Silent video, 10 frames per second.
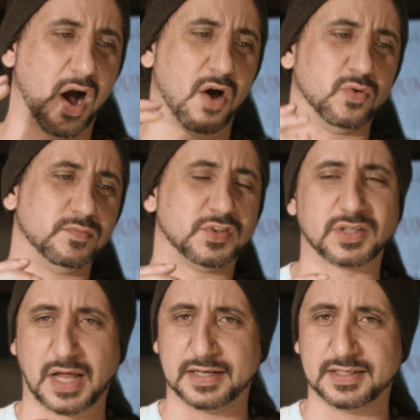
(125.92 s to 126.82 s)

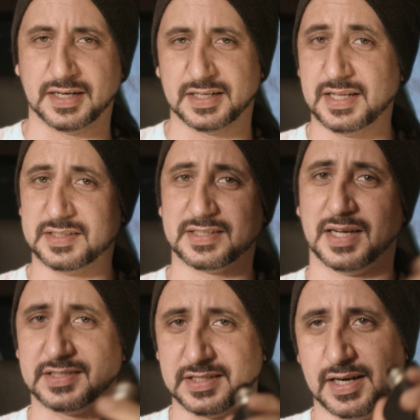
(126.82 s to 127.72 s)
ohms, and it's
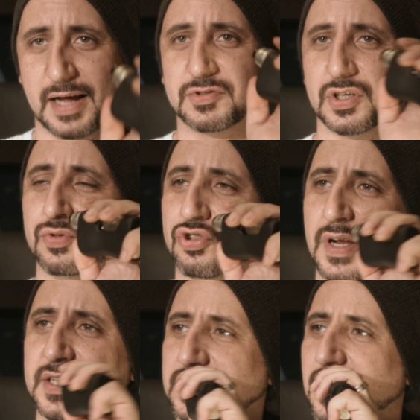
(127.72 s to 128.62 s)
tasting an absolute
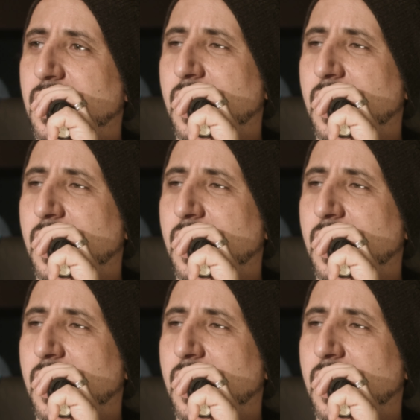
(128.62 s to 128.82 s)
treat.